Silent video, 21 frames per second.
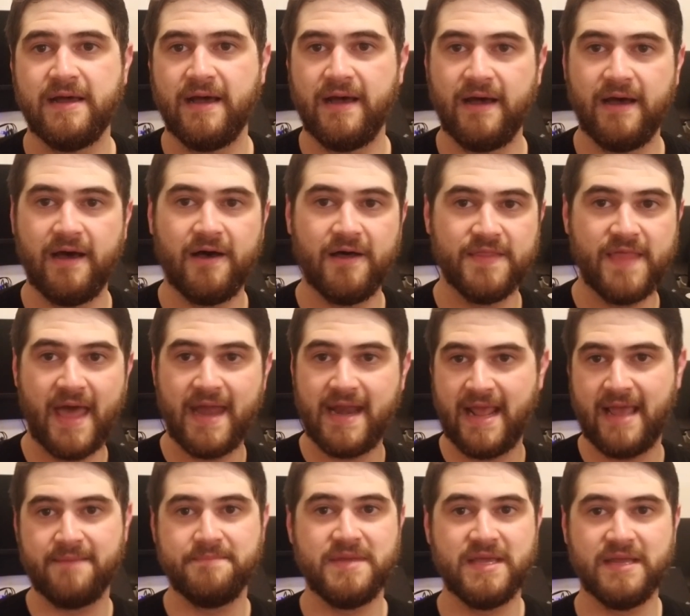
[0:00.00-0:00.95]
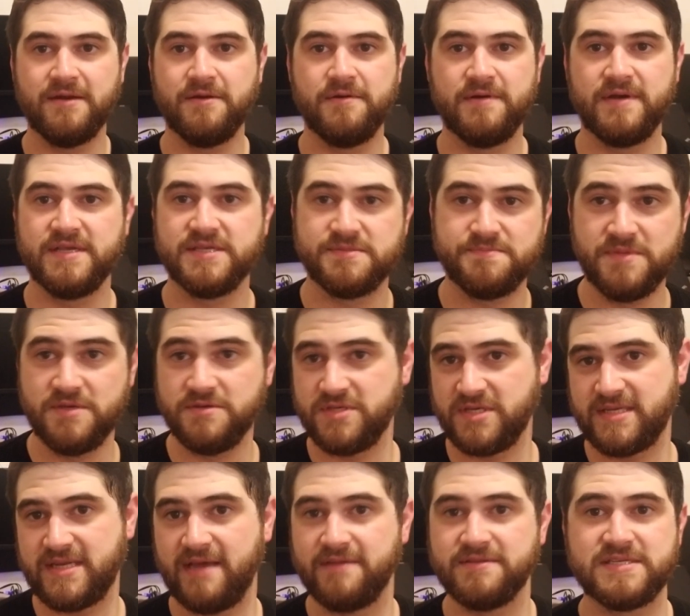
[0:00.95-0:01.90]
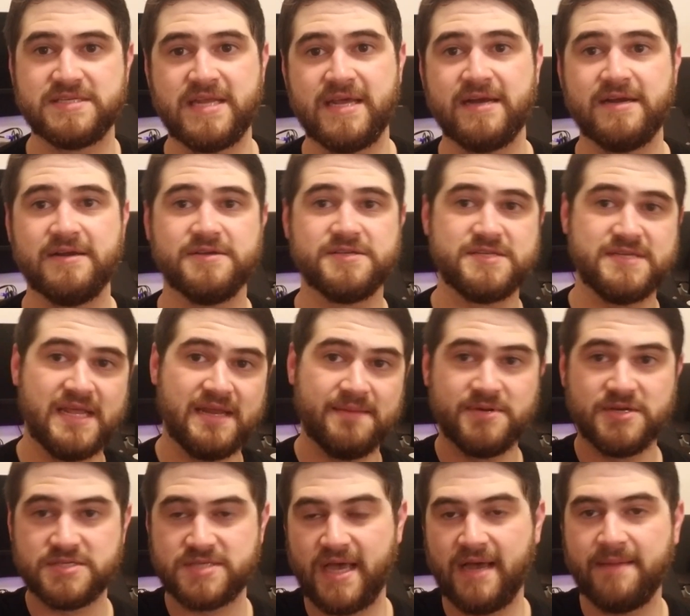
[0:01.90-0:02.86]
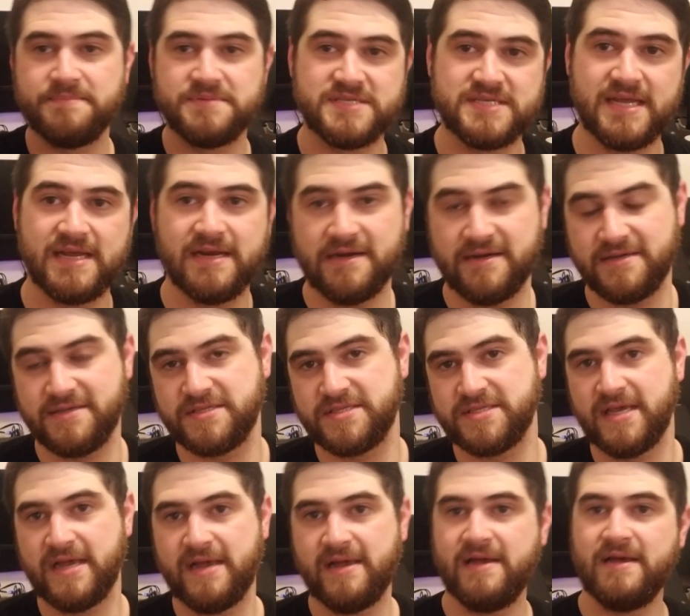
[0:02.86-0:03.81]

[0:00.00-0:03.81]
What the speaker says: All that ambient noise, music downstairs, neighbors upstairs,